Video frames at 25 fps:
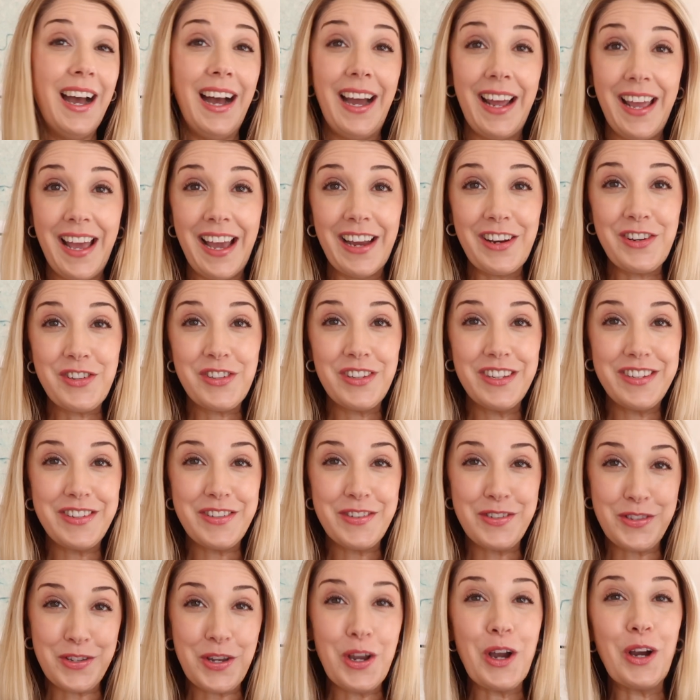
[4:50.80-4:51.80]
I actually
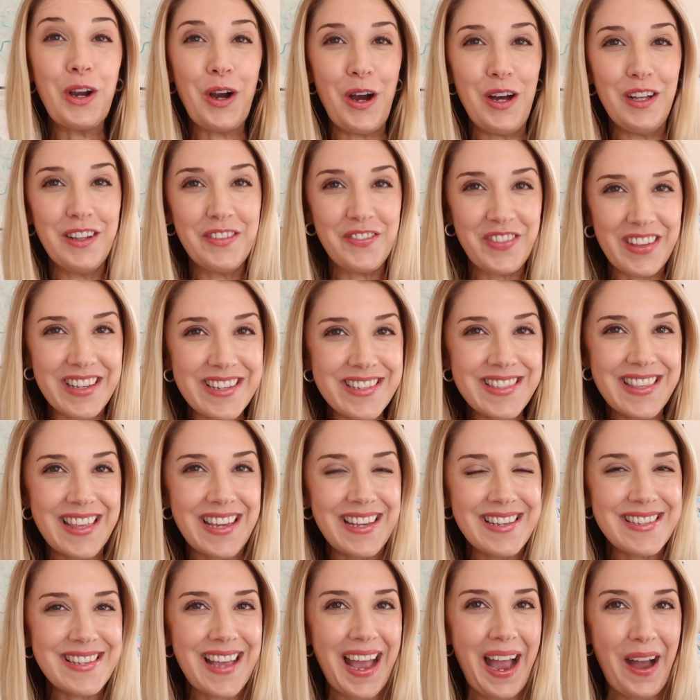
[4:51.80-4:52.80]
just took all of these
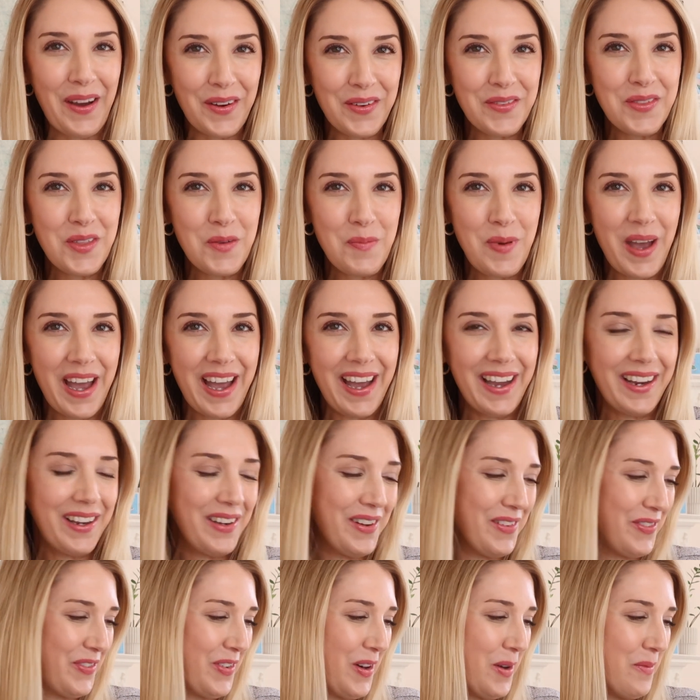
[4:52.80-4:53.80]
things out of the
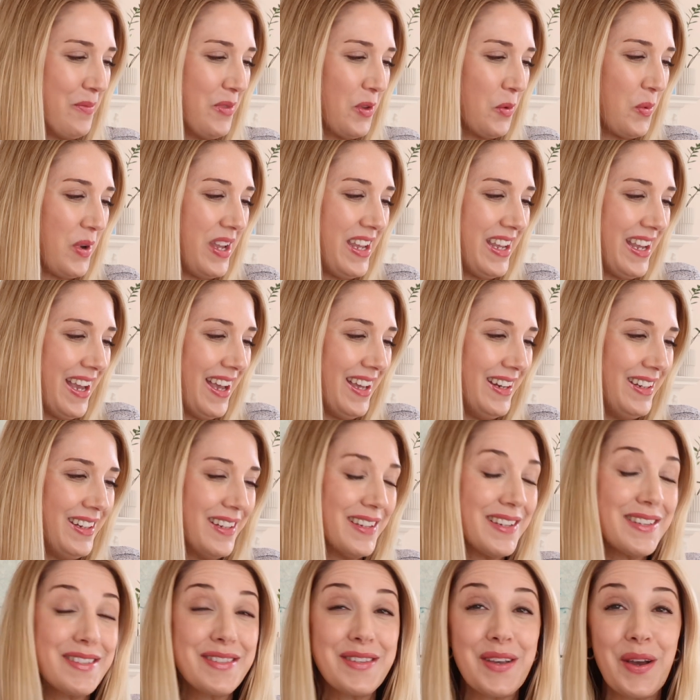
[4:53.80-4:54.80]
bag from the
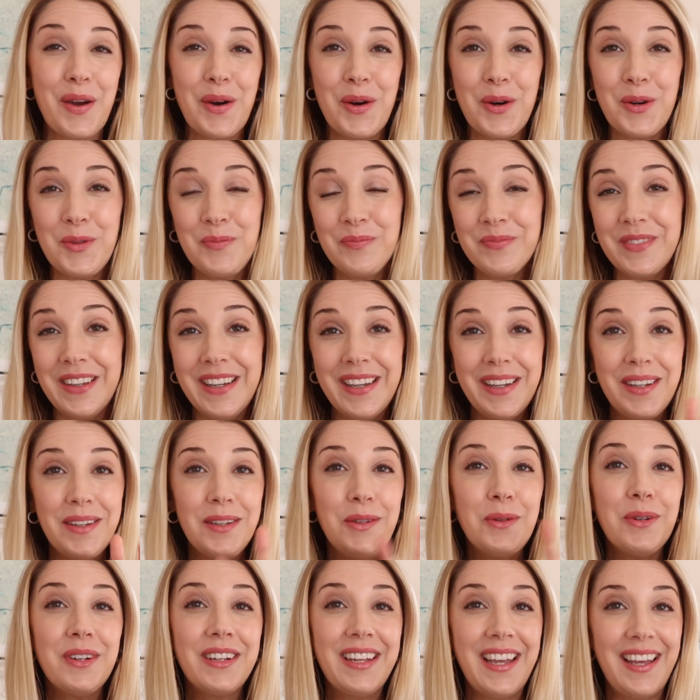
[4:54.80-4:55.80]
weekend, so
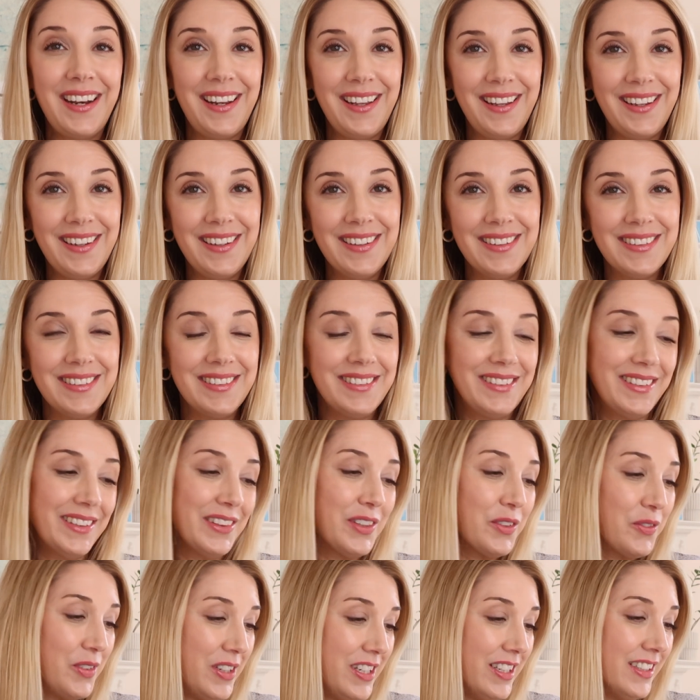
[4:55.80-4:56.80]
you're getting
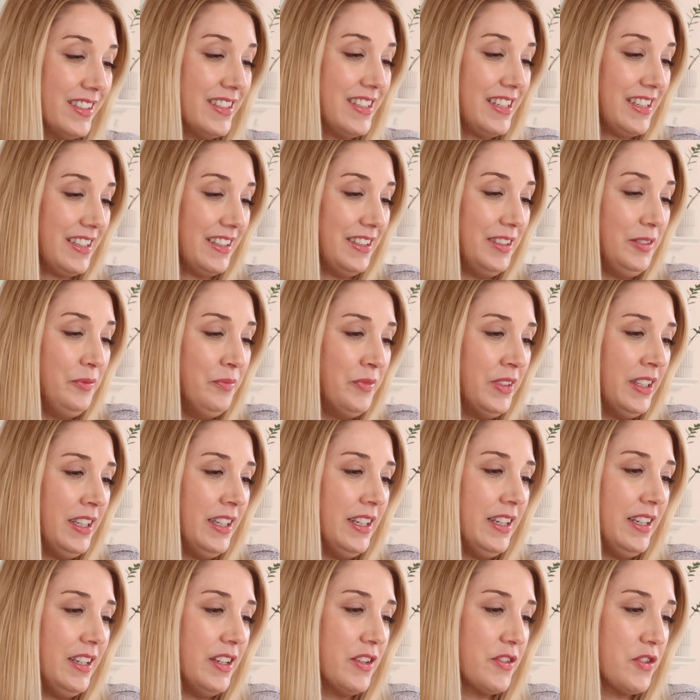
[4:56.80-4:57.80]
the real deal.
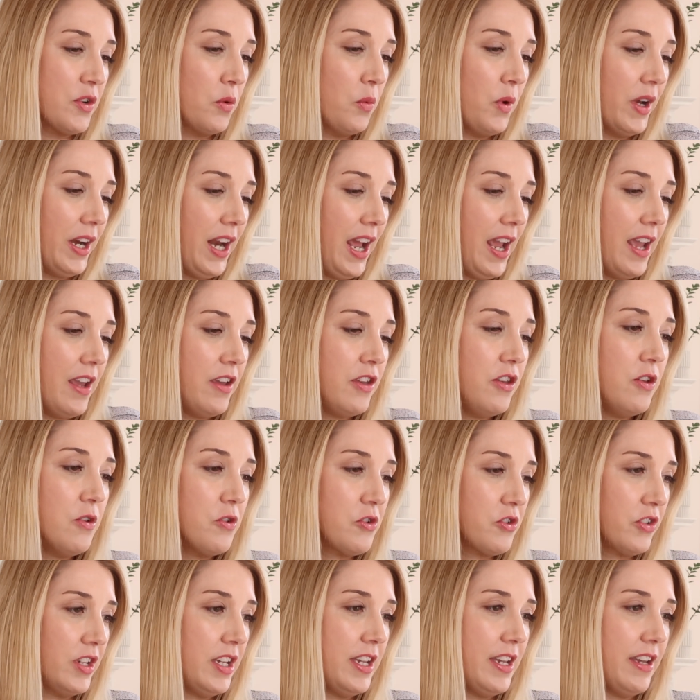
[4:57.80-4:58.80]
So what I
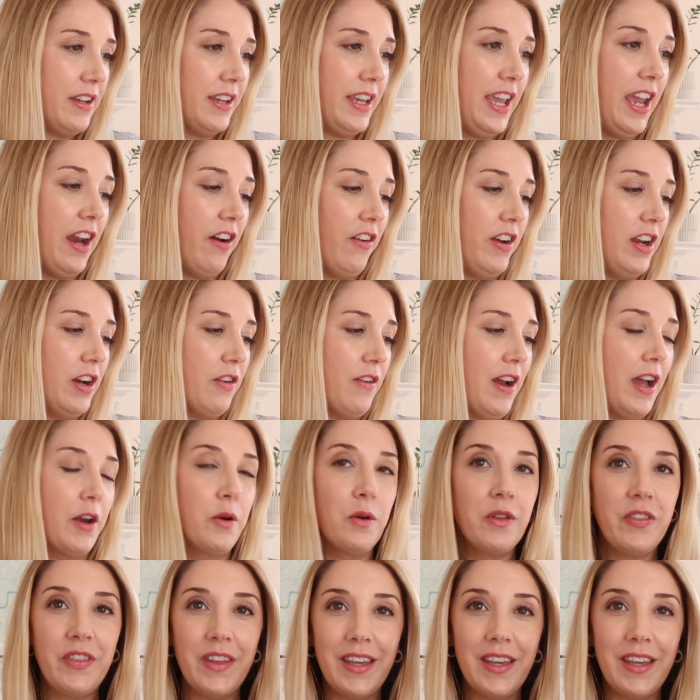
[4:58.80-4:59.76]
usually carry around with